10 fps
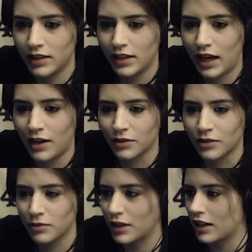
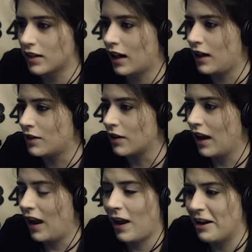Now, we can go
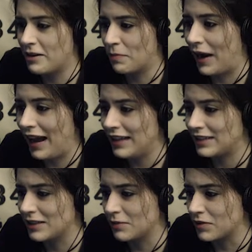and buy
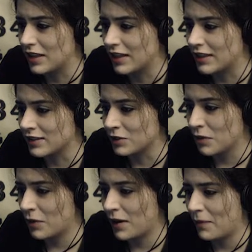some things. Do
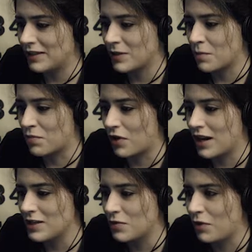we want to buy some
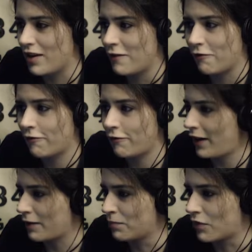bronze wood?
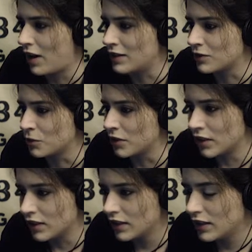Fuck bronze
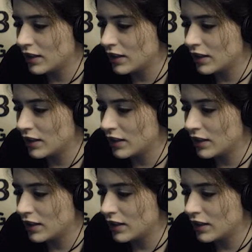wood.